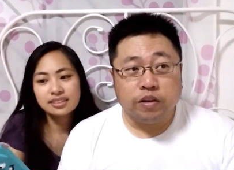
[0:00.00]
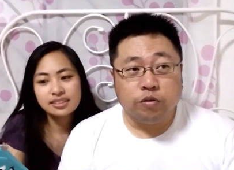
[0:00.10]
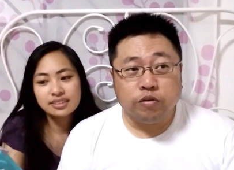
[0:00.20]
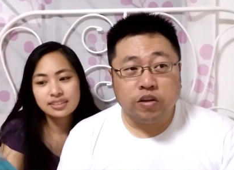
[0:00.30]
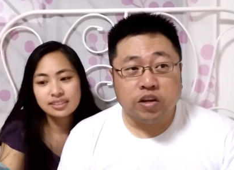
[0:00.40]
Speaker 1: to
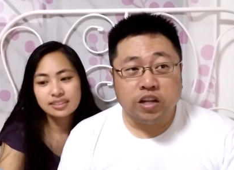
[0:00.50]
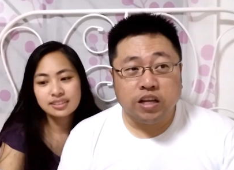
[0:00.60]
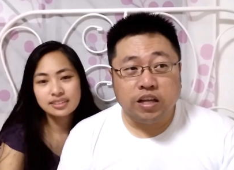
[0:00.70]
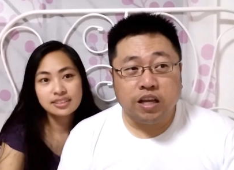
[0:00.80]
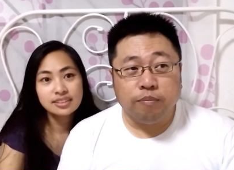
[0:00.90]
Sentosa,
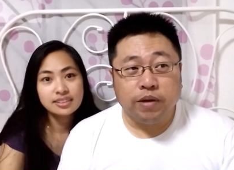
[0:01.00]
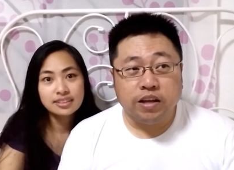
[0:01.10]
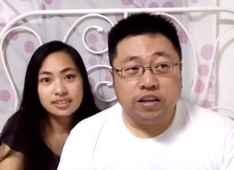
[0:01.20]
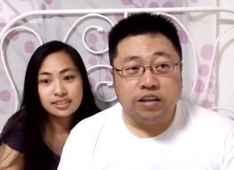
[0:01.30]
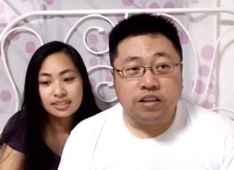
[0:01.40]
then came
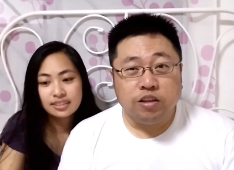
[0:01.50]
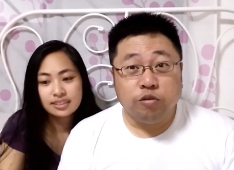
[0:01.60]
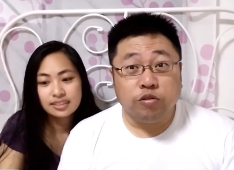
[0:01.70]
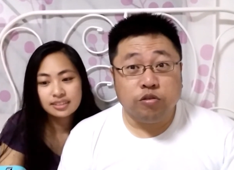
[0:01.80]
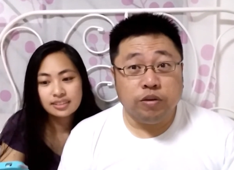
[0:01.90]
back. Then
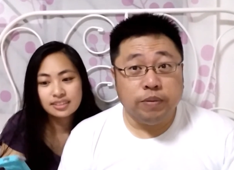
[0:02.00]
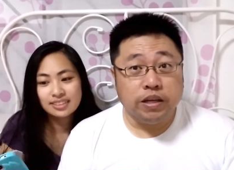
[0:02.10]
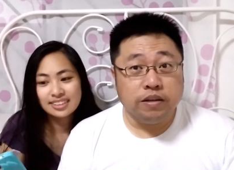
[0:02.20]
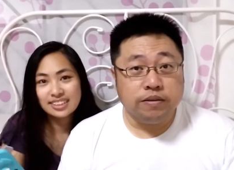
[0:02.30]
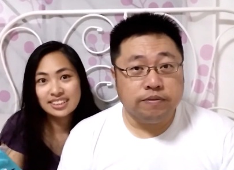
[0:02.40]
she was
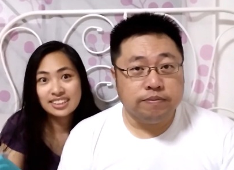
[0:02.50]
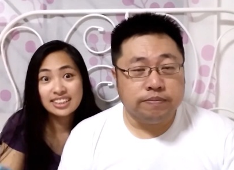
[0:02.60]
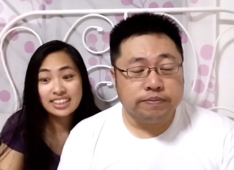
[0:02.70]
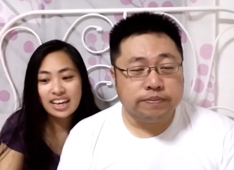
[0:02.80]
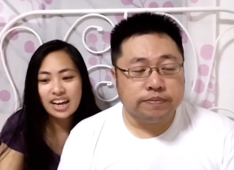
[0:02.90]
screaming.
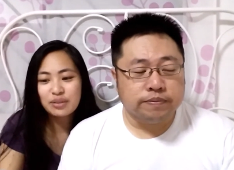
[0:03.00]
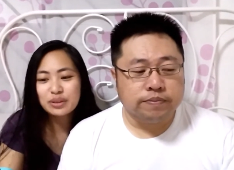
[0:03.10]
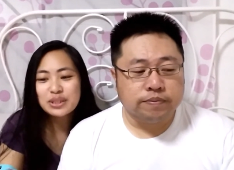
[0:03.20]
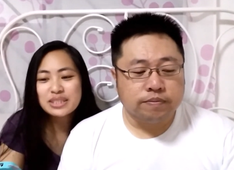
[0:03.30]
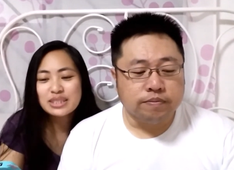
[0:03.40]
Speaker 2: Yeah,
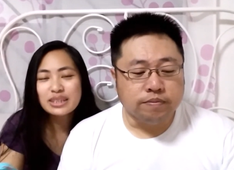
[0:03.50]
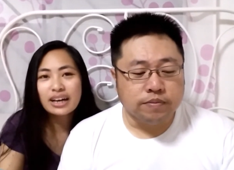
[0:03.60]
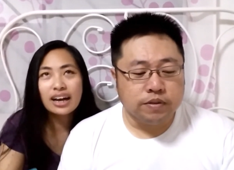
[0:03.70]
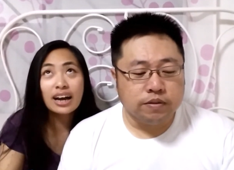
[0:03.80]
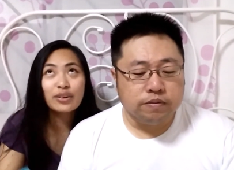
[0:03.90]
because it,
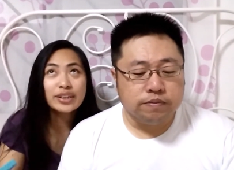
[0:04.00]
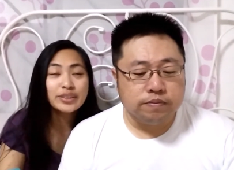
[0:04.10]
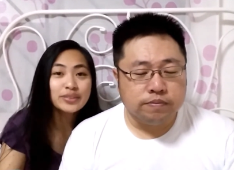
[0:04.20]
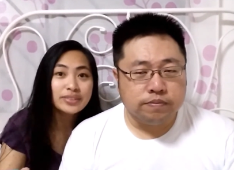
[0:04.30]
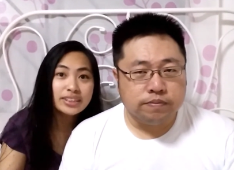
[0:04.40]
uh, I
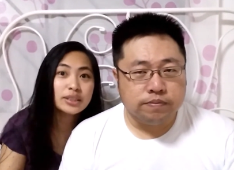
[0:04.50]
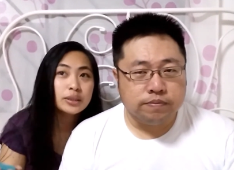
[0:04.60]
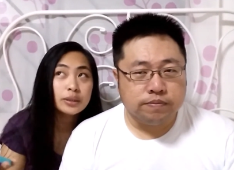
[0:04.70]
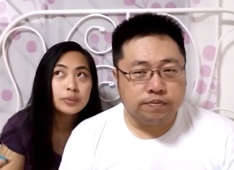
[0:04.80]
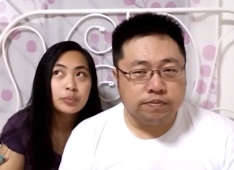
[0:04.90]
want to ride
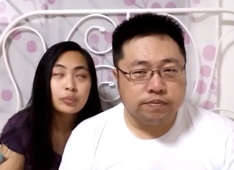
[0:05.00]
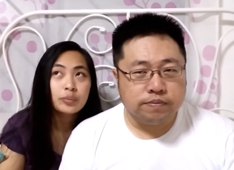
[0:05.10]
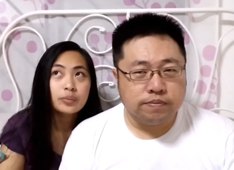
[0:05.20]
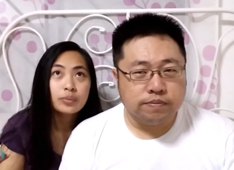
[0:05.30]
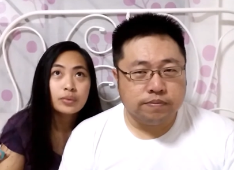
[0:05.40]
the
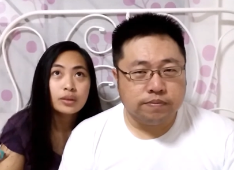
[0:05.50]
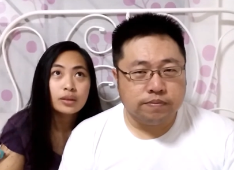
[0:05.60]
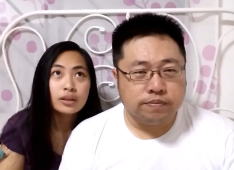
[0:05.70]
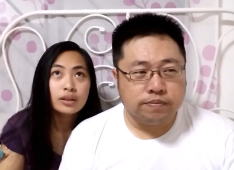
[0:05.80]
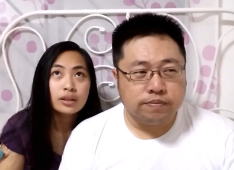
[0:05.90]

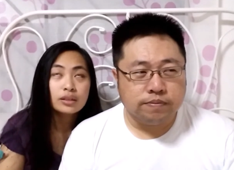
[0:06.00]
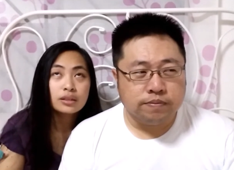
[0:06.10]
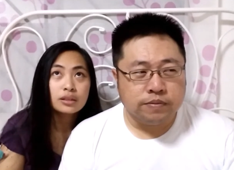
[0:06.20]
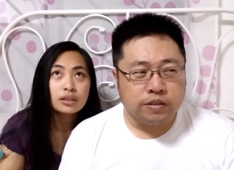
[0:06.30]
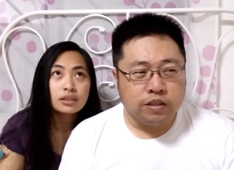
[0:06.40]

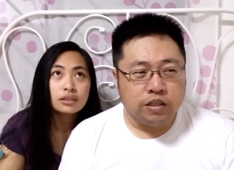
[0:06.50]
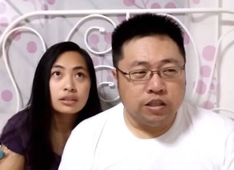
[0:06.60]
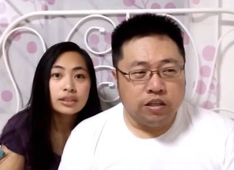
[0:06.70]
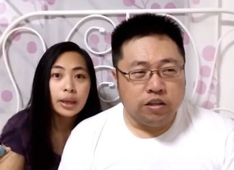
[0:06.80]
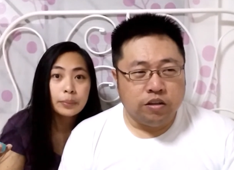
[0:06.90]
the
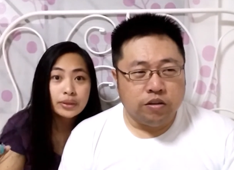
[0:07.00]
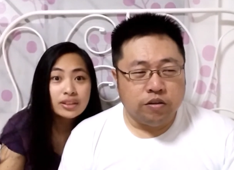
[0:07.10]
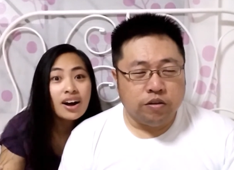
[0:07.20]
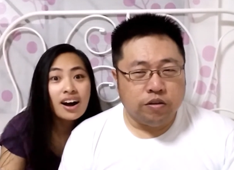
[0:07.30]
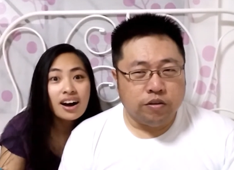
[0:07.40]

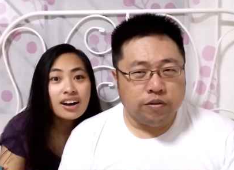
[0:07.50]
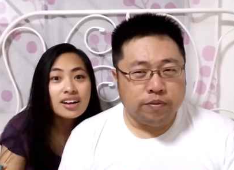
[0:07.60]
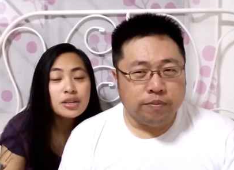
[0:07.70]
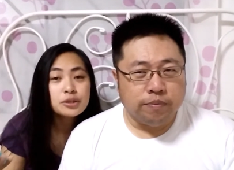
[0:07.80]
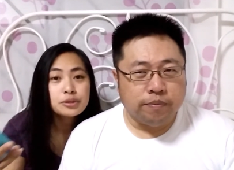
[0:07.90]
cable
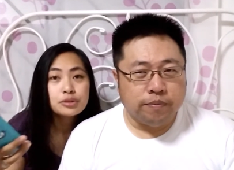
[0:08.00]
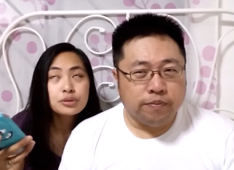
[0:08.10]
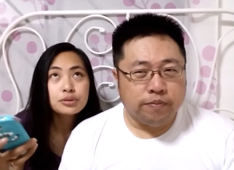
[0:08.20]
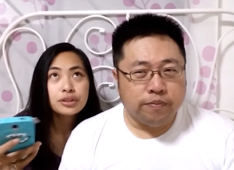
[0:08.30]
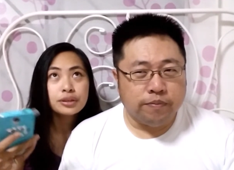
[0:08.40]
car,
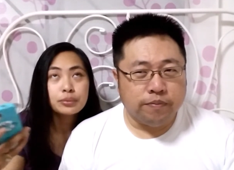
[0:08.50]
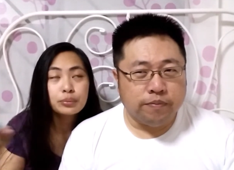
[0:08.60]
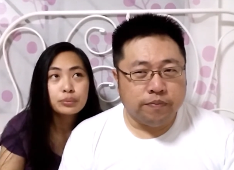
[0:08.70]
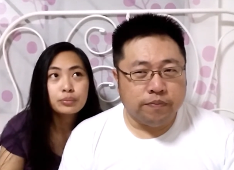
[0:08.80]
so he